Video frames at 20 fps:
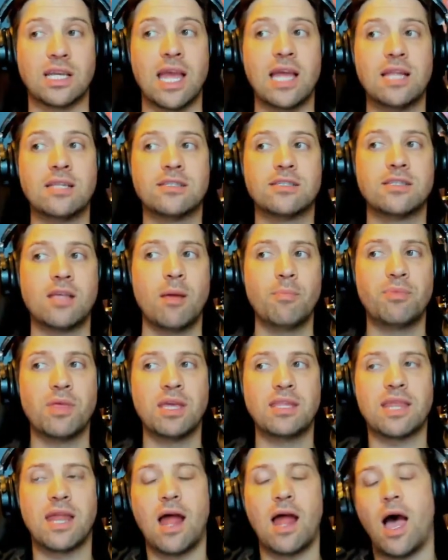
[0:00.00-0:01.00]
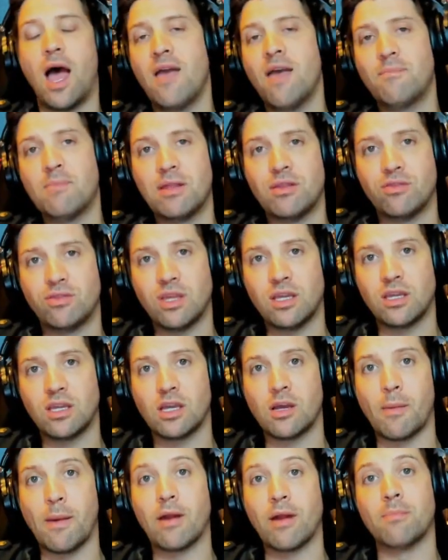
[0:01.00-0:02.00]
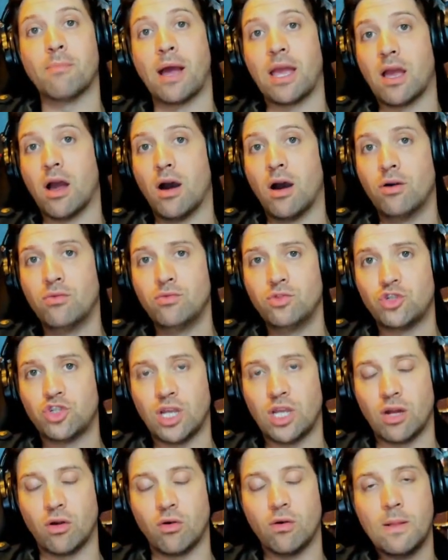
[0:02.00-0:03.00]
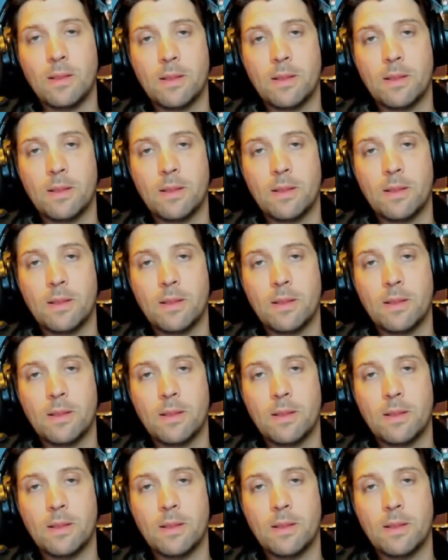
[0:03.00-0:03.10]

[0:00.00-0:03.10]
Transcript: and something that I have been thinking about in my own channel